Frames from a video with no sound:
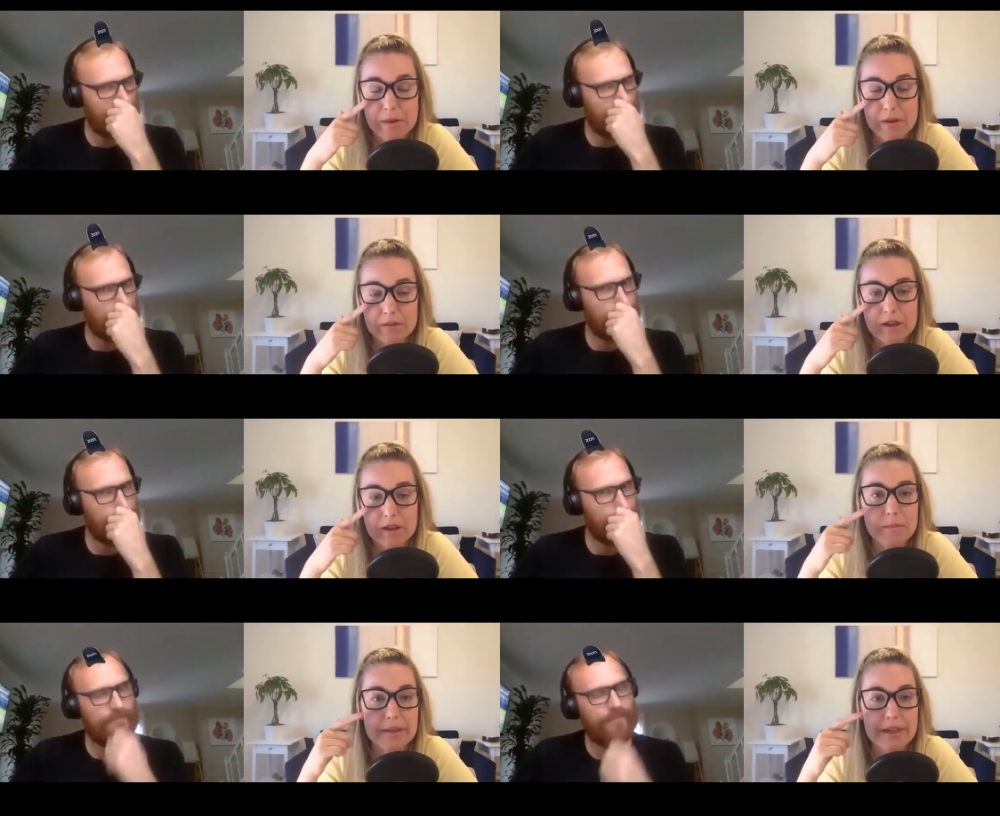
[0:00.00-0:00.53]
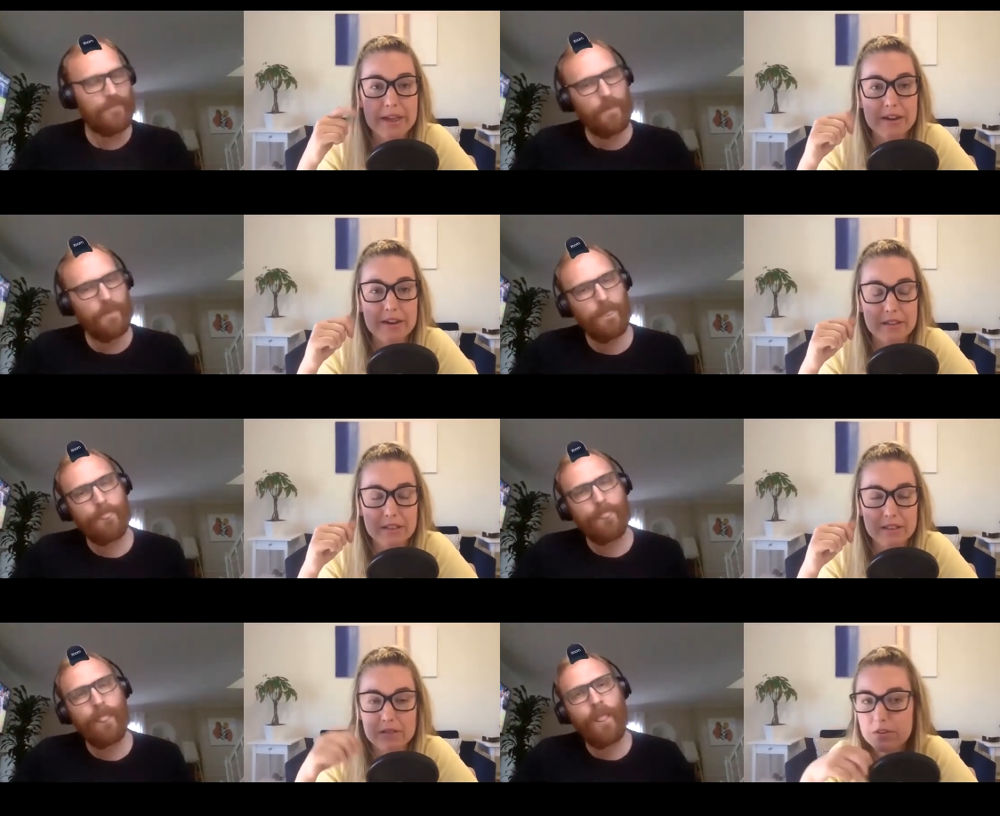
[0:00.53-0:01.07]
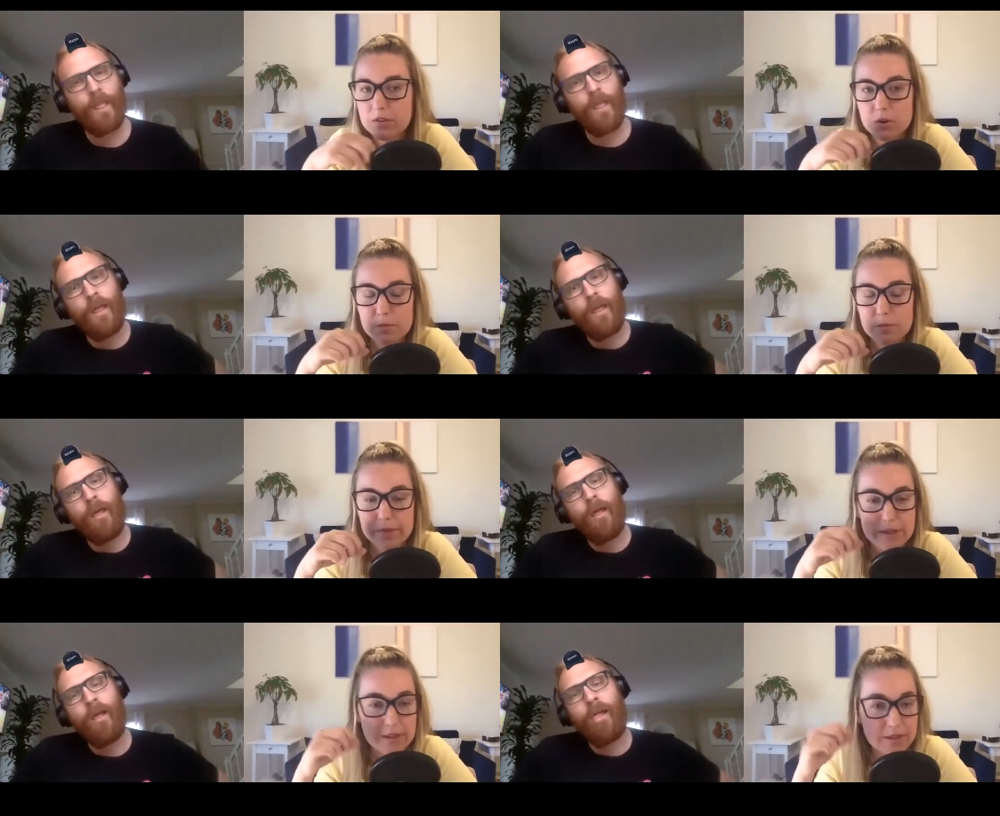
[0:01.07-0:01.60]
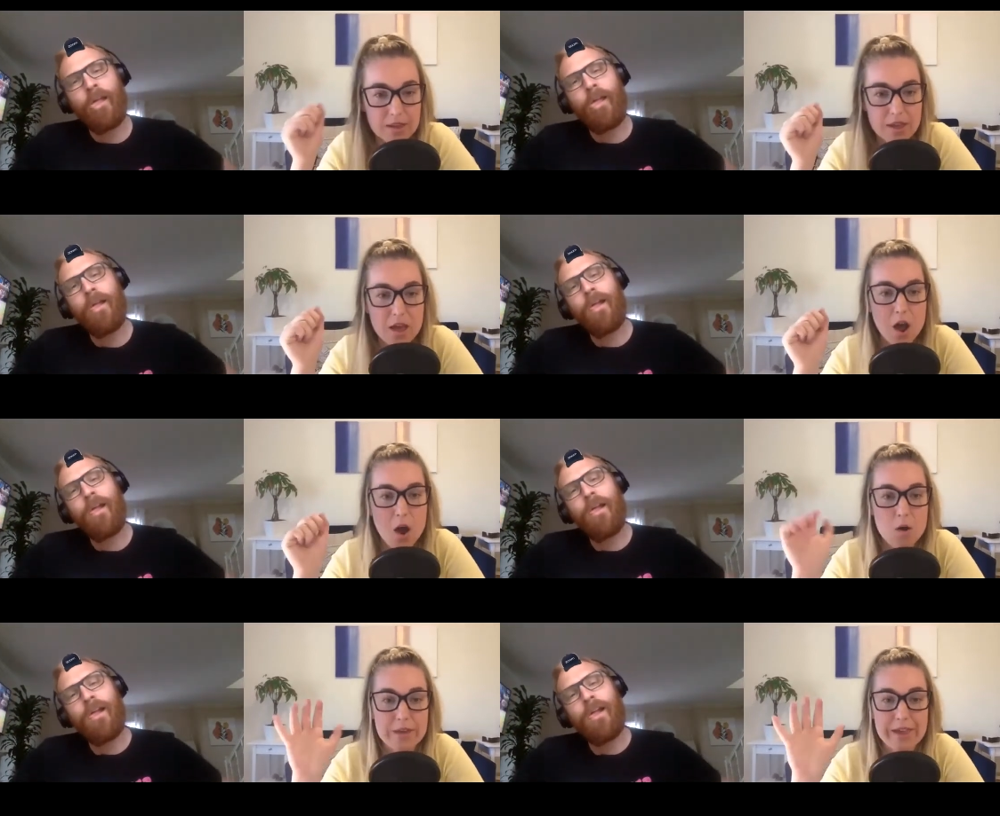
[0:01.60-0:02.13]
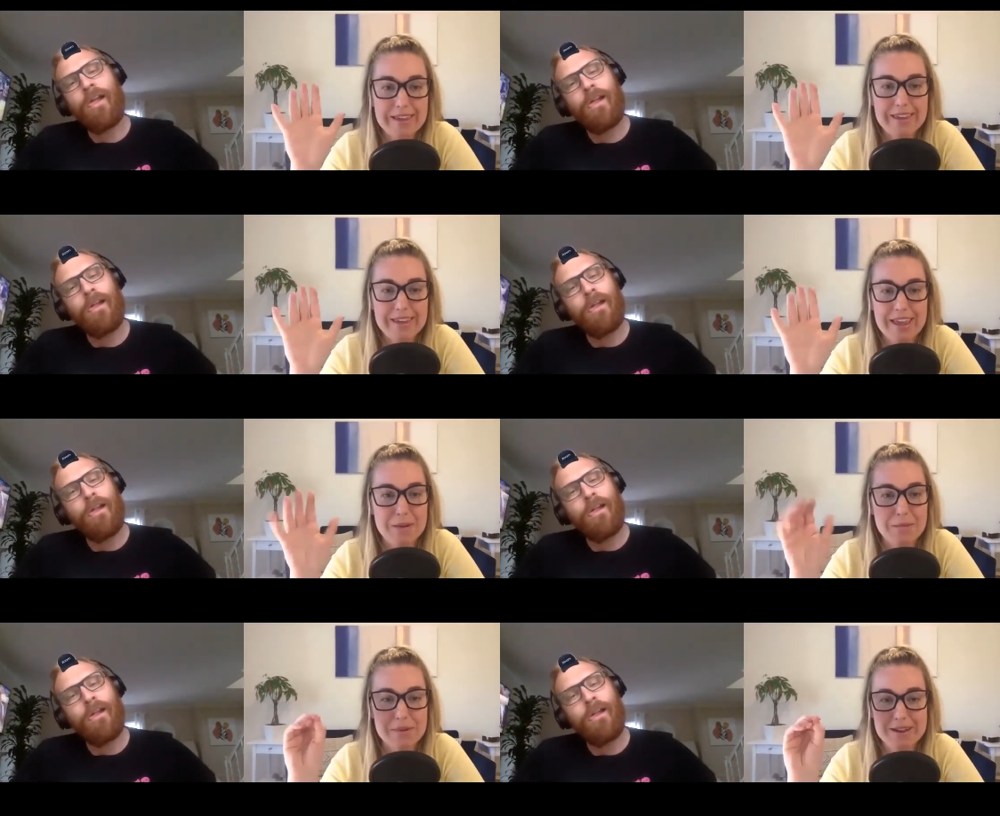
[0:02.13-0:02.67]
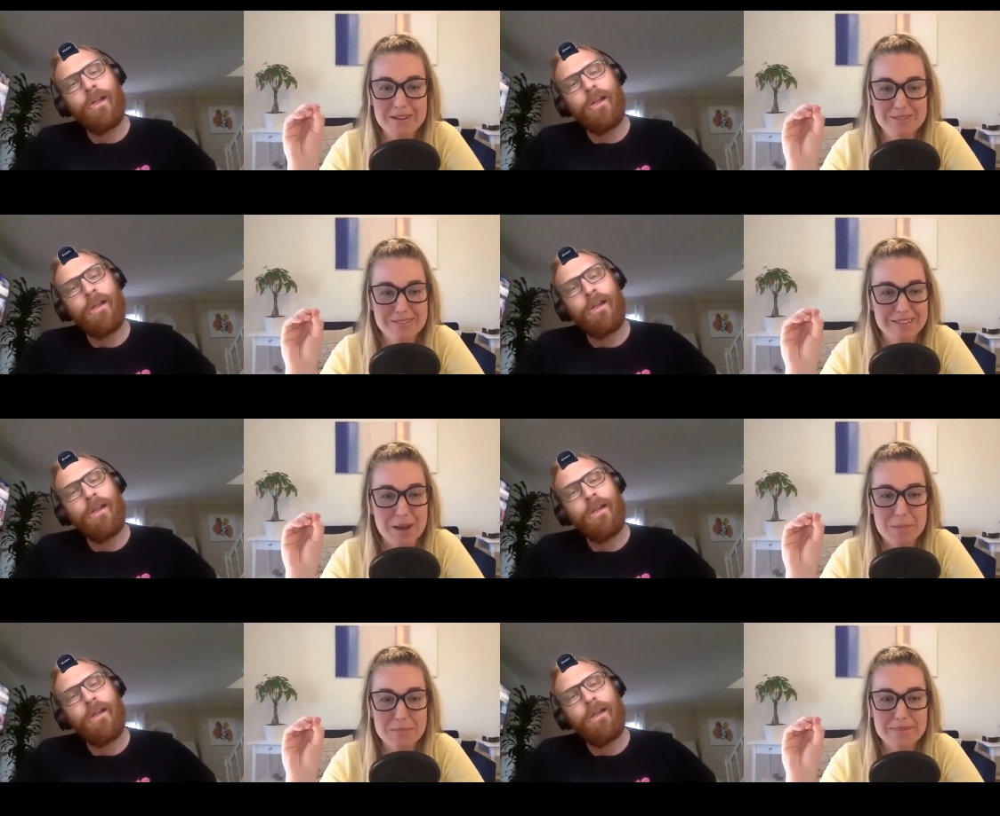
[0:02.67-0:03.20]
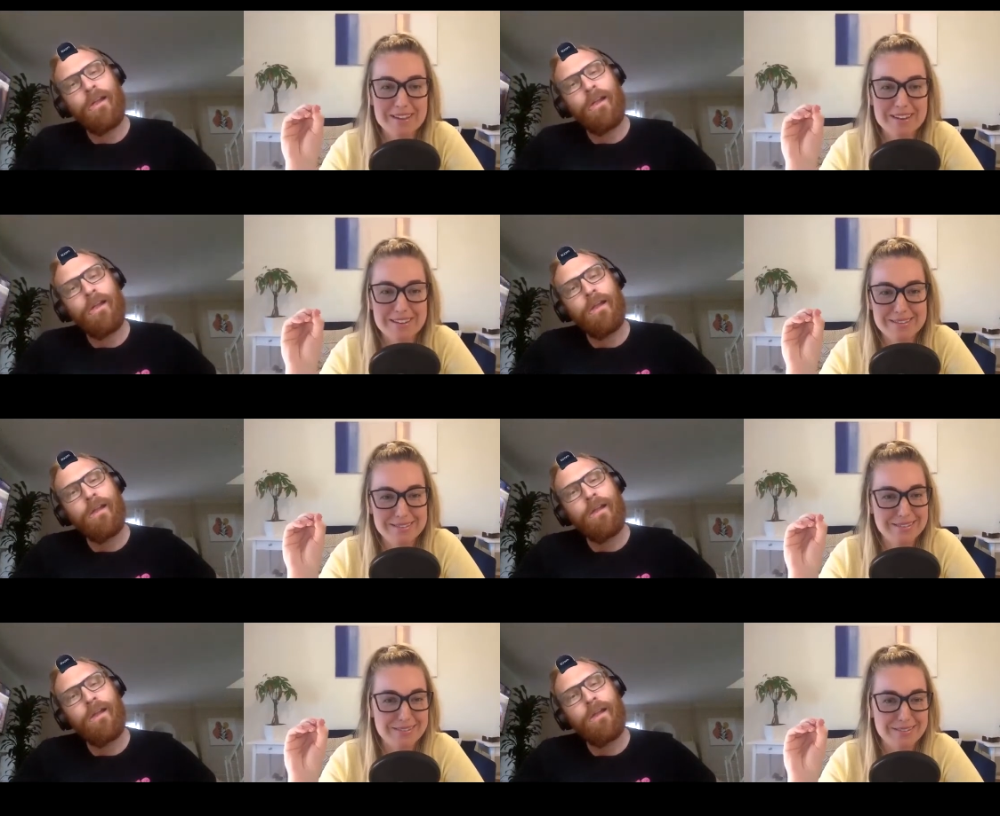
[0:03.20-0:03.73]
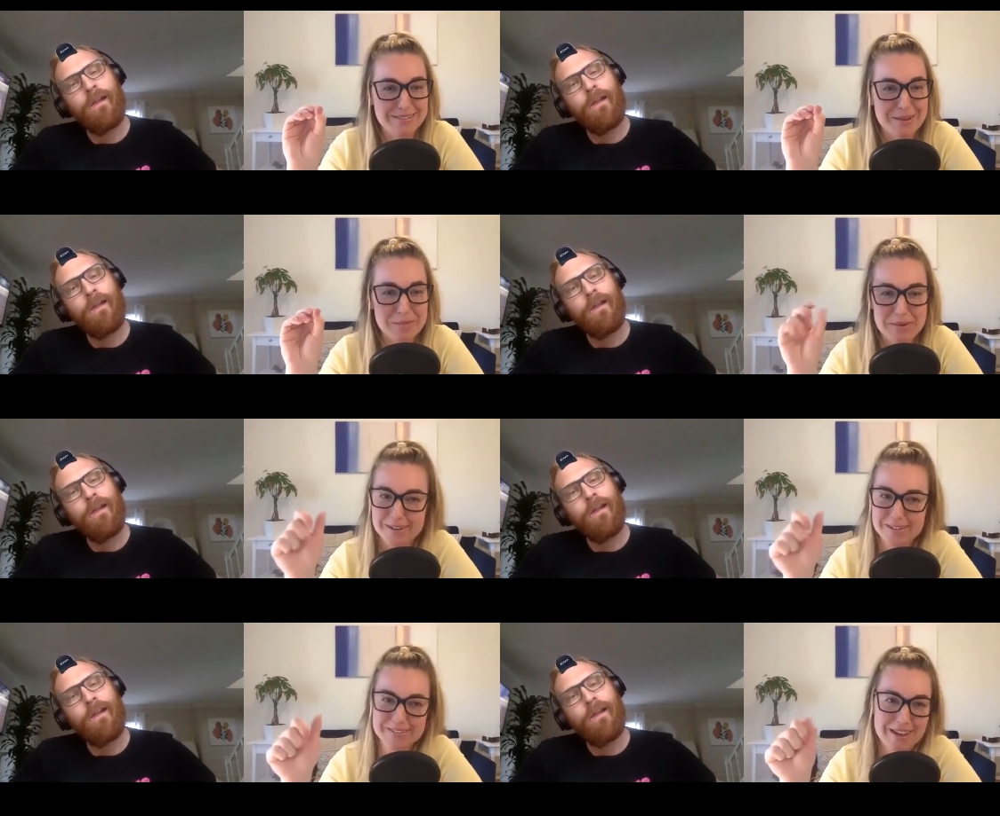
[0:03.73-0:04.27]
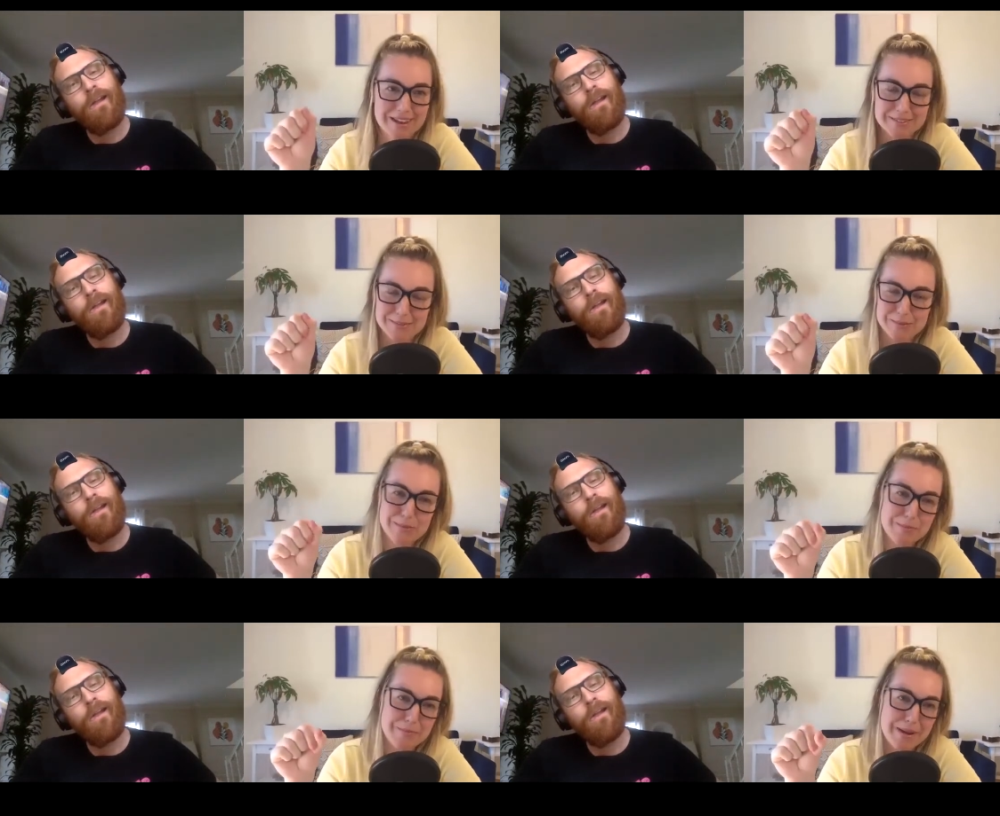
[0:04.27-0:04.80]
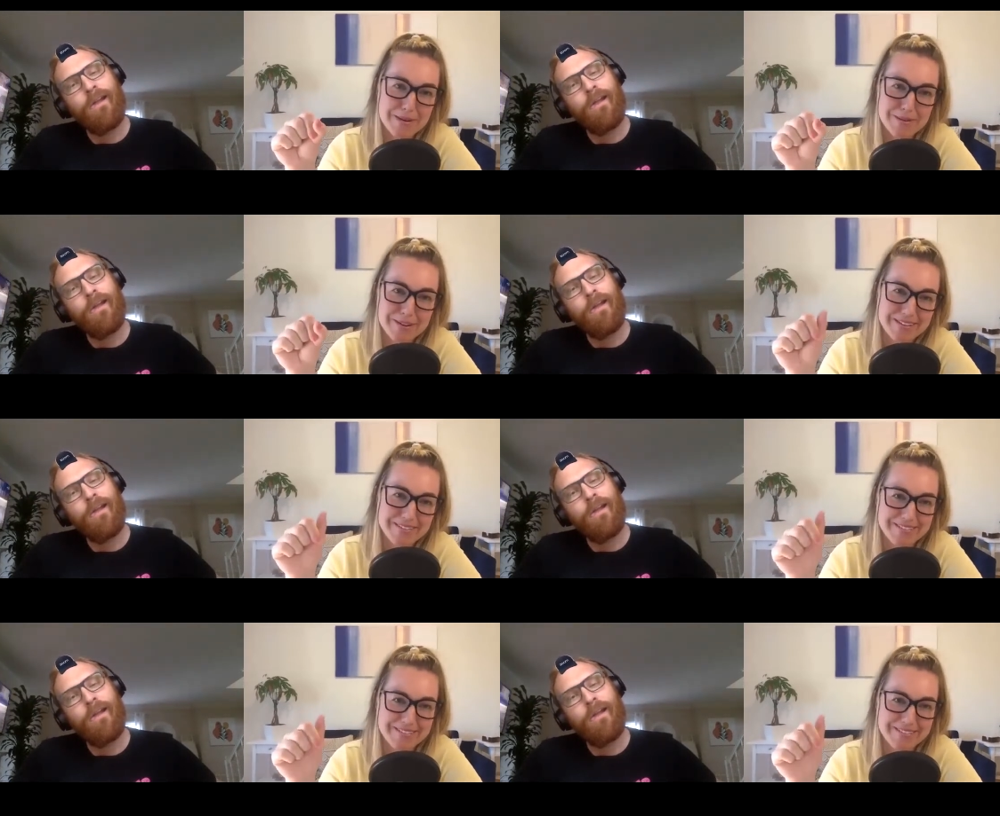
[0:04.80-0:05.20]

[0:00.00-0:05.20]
Speaker 1: I'll come in to the living room be like, okay, Cam, here's the updated system, and I'll text him about it,